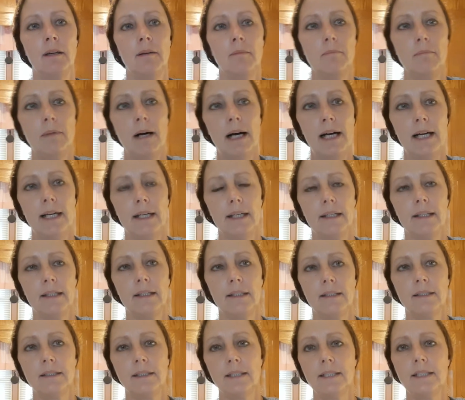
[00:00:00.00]
my
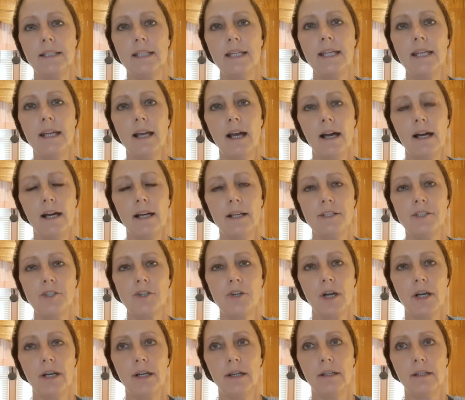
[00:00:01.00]

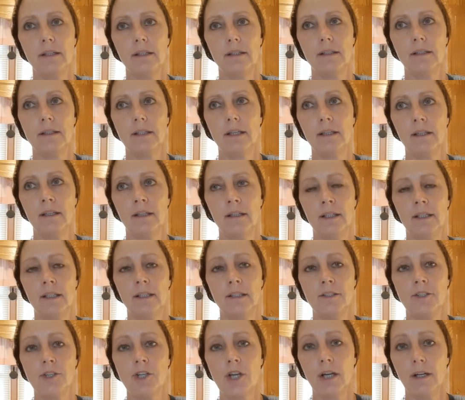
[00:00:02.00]
dehydrated
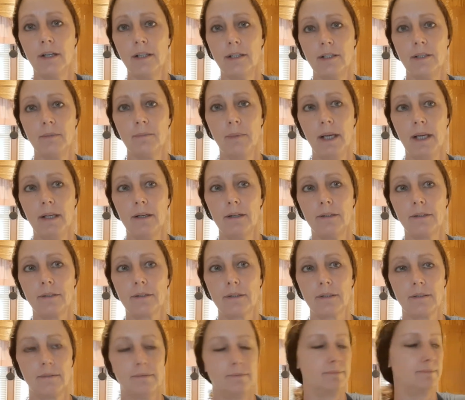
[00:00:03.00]
cherry
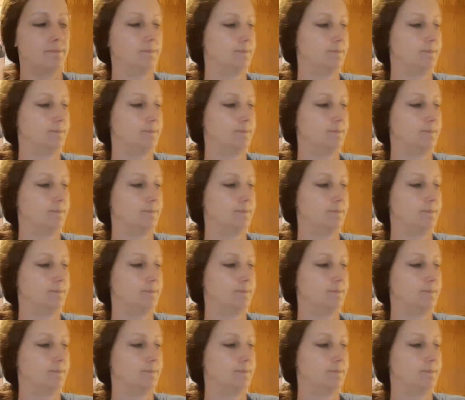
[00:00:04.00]
tomatoes.